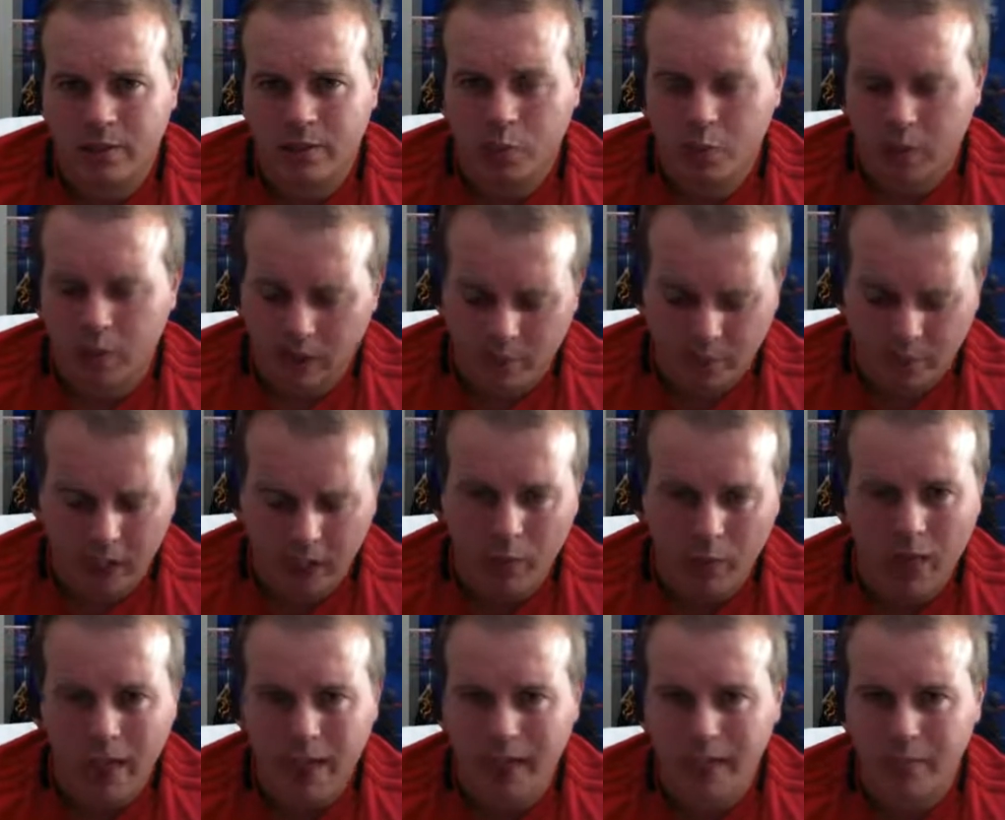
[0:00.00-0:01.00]
We didn't play
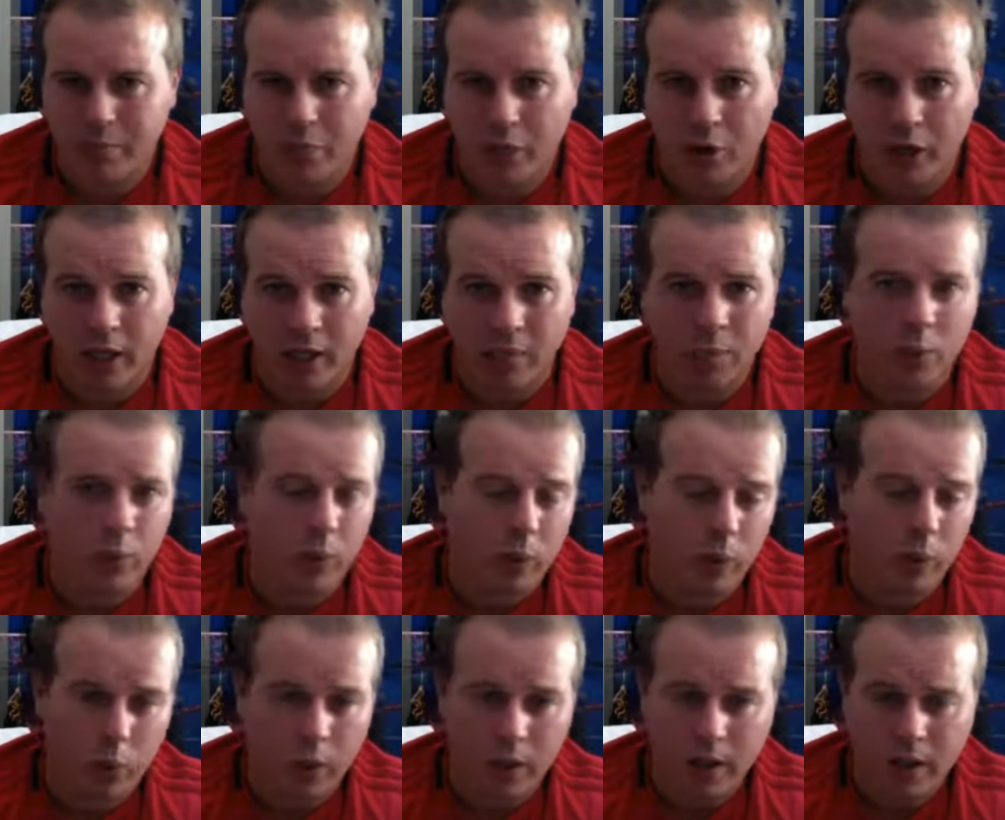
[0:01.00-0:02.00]
well against Brighton, but we
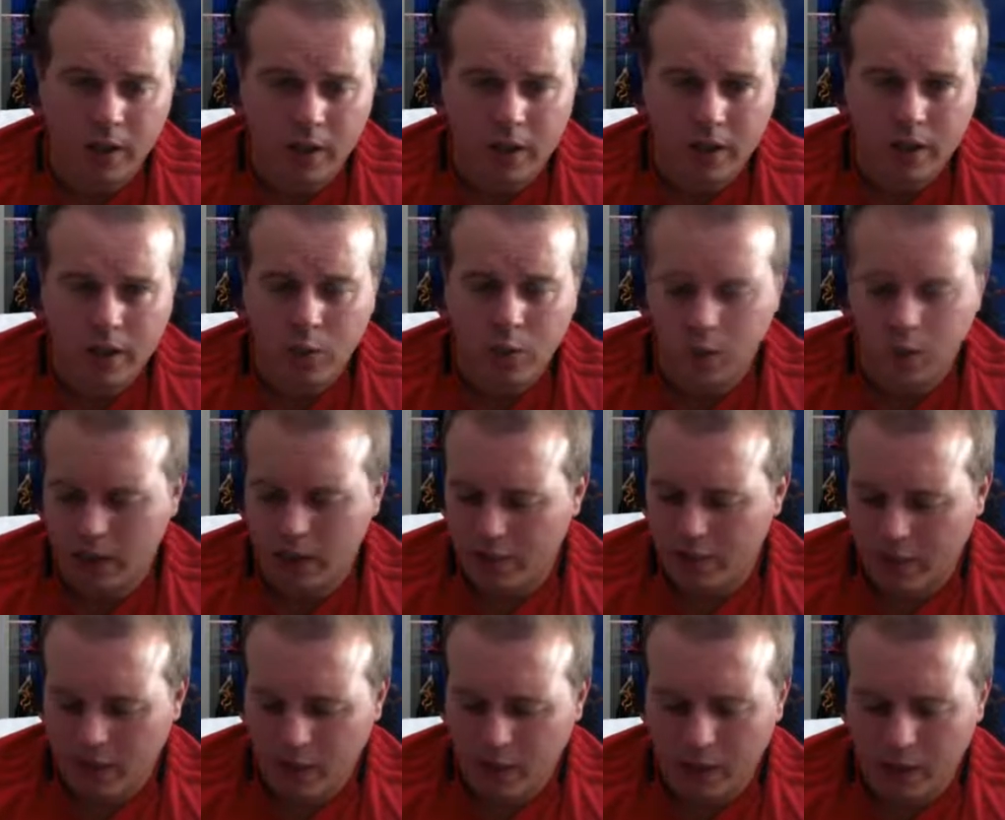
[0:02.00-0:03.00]
won. We didn't
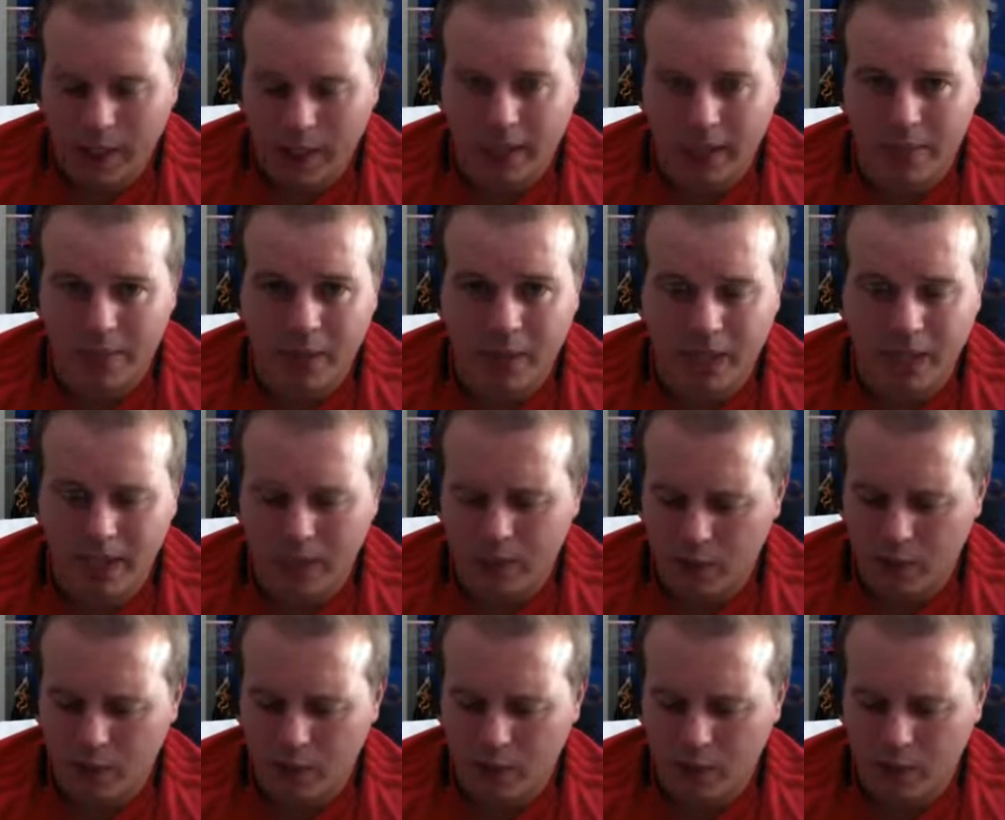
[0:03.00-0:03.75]
play well against Palace.